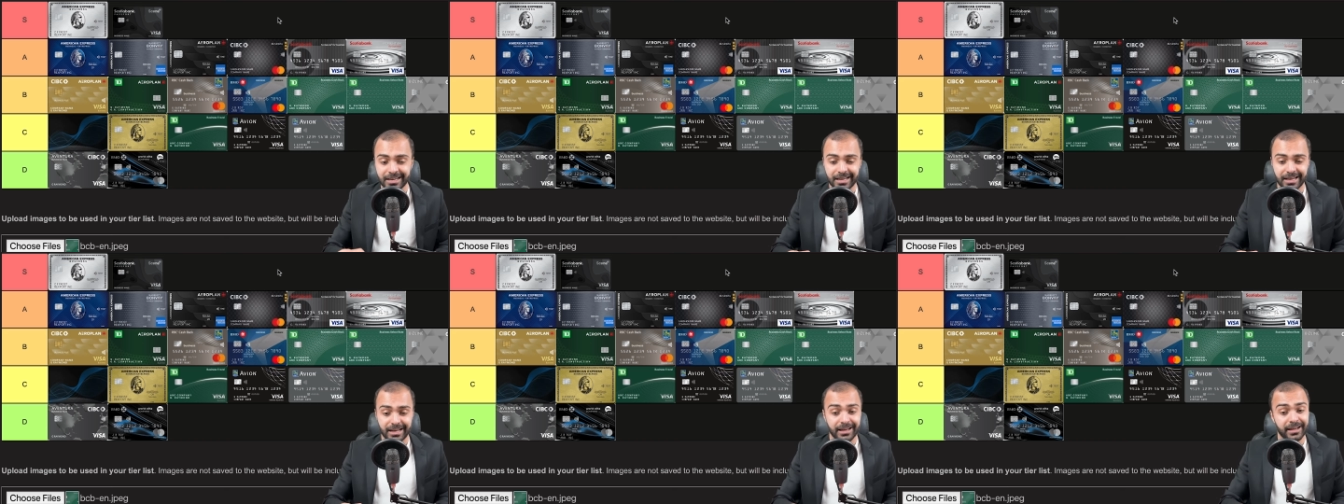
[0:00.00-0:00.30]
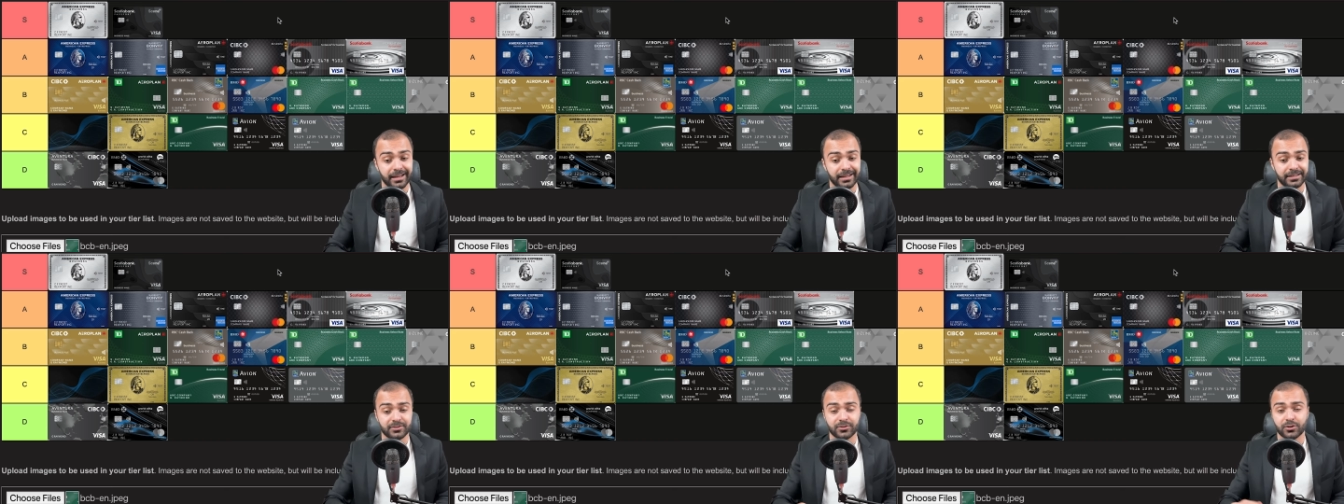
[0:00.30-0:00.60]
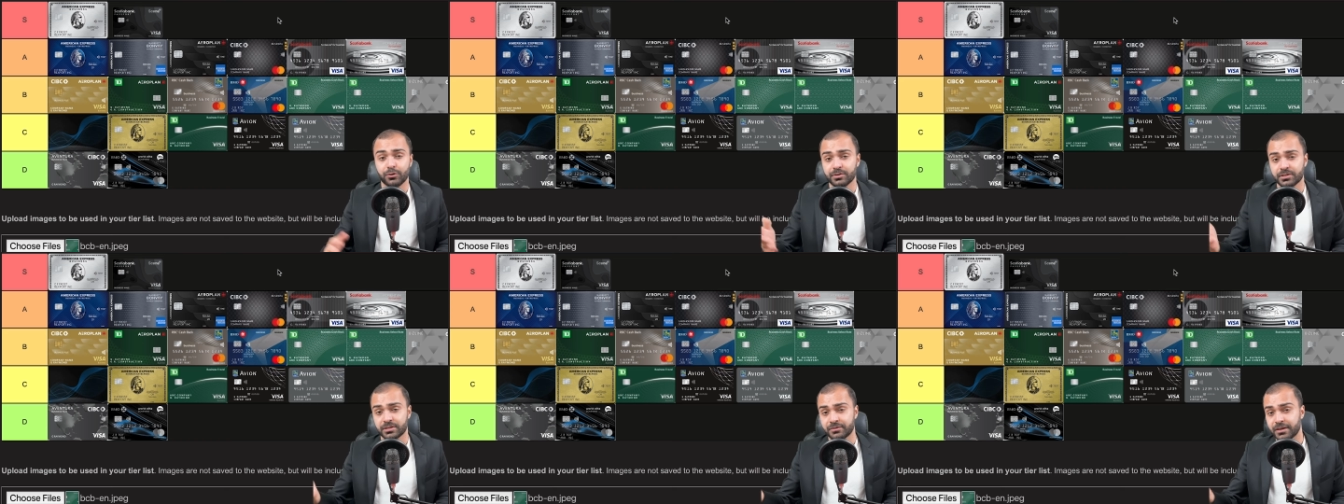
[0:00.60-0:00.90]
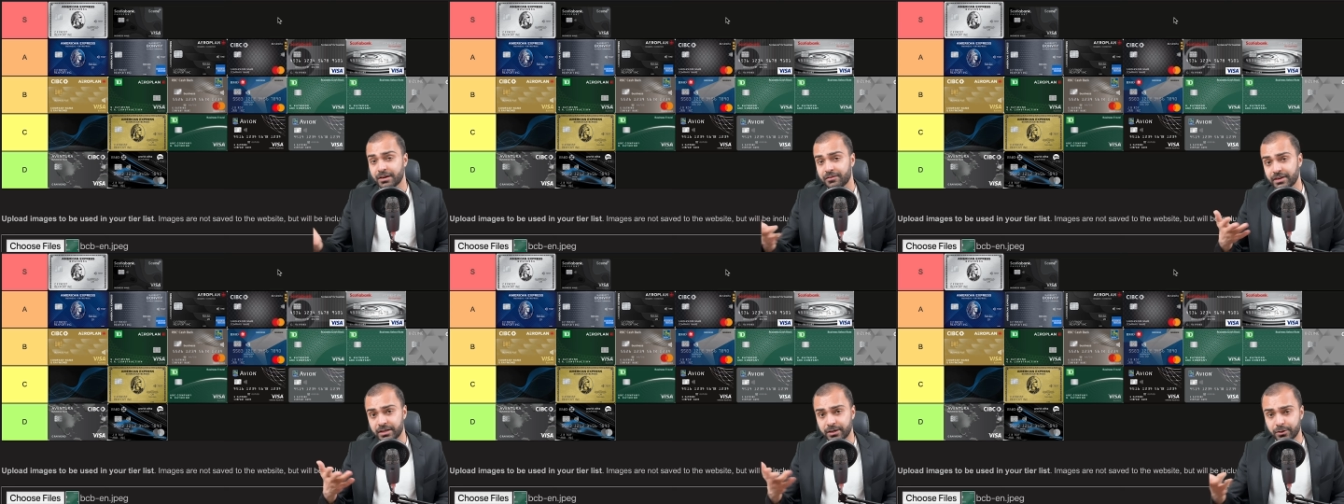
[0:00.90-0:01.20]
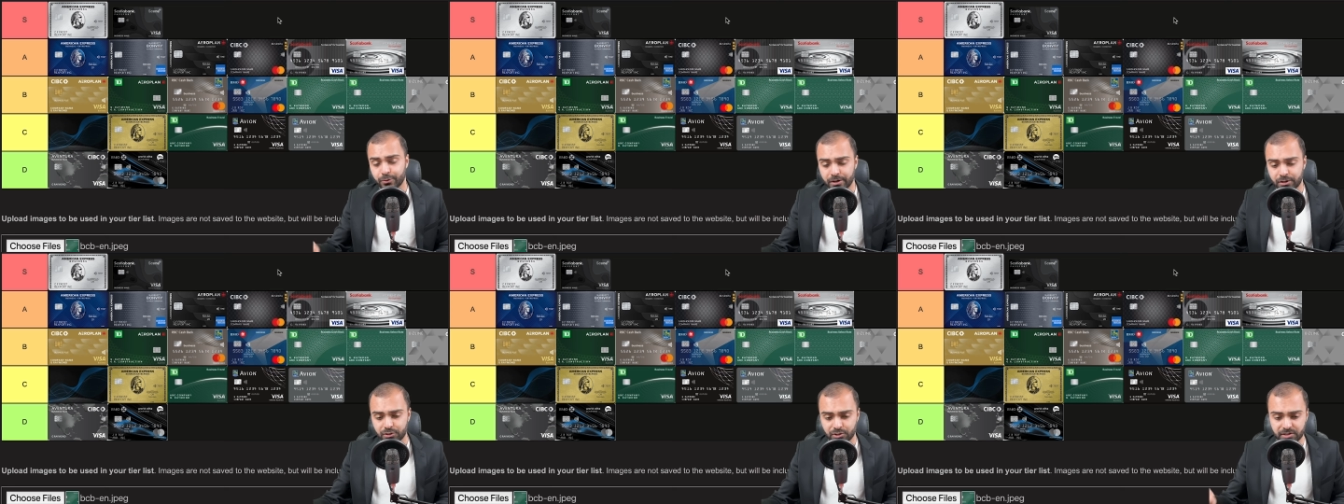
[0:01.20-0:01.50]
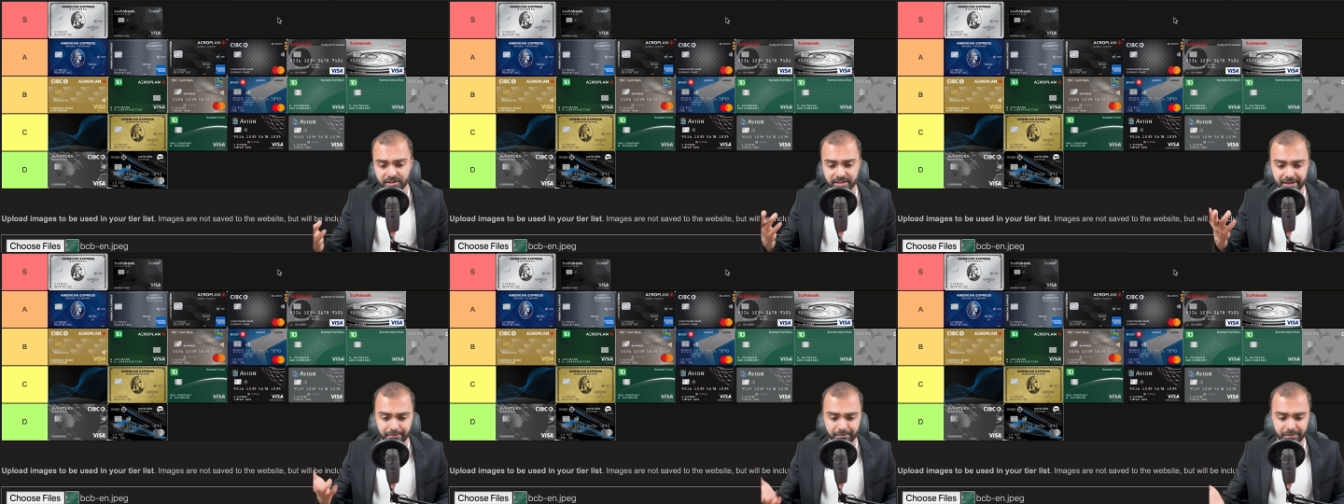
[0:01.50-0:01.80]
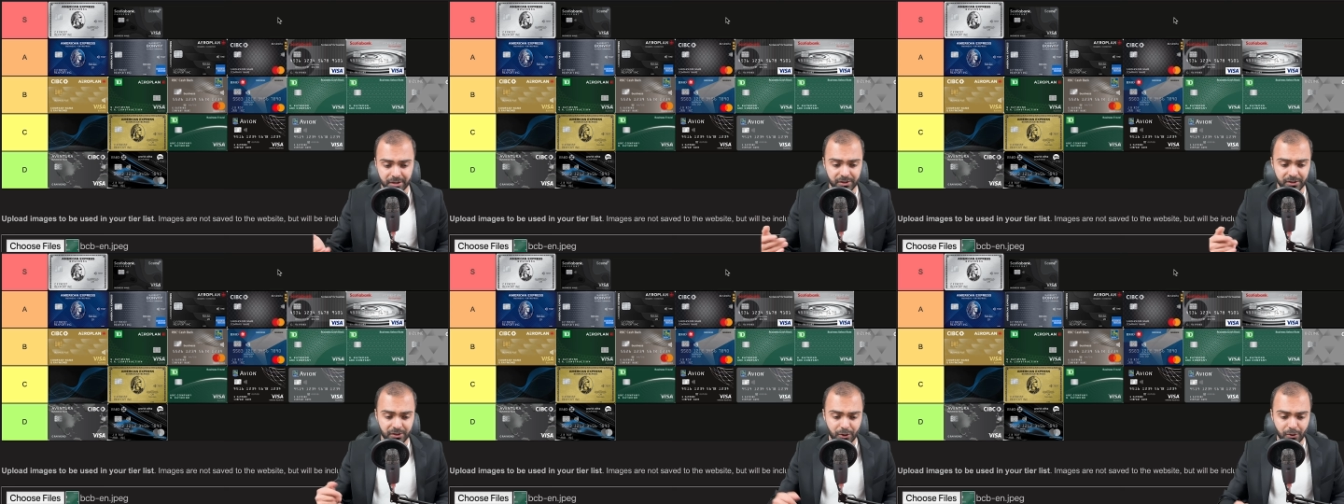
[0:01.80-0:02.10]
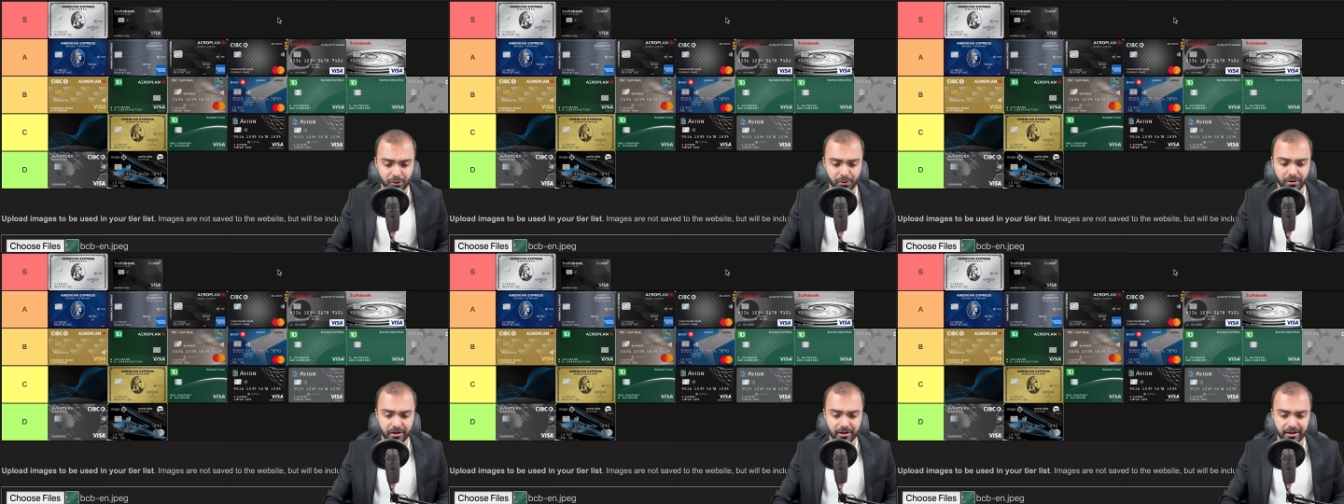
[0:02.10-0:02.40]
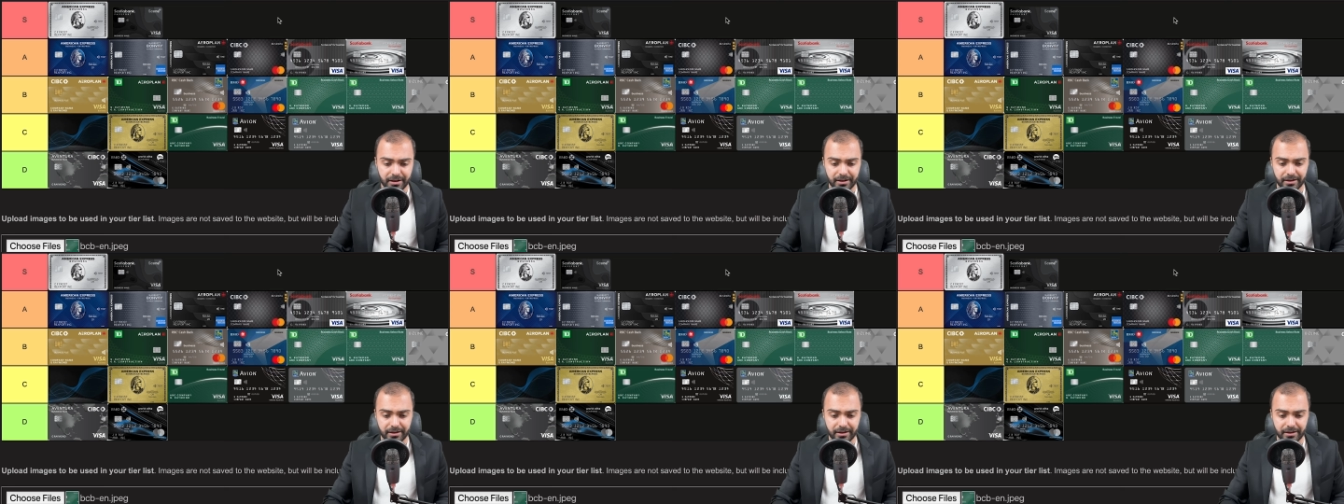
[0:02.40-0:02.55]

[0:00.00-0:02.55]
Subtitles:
And as always, if you have any questions, let me know.